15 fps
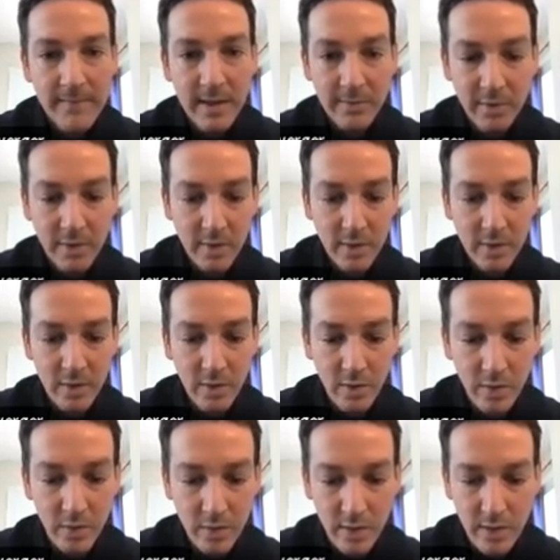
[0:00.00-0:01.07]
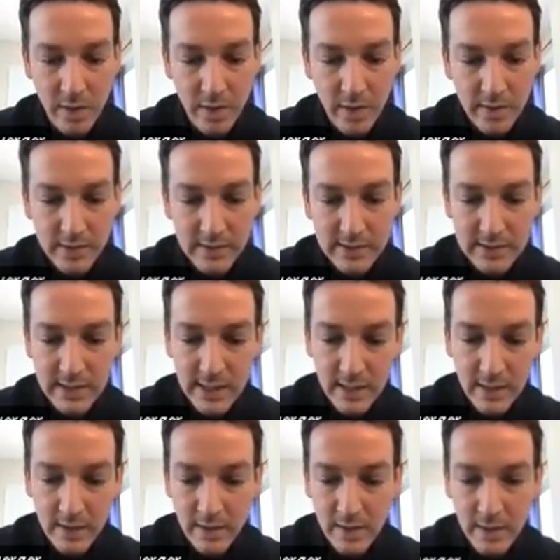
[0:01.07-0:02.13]
I'm going to call
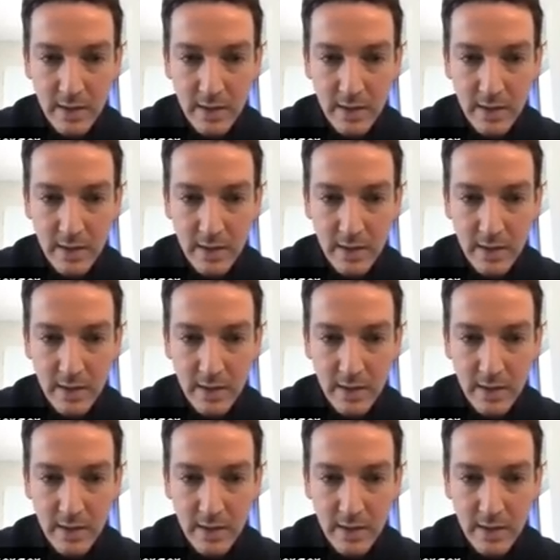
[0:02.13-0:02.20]
sign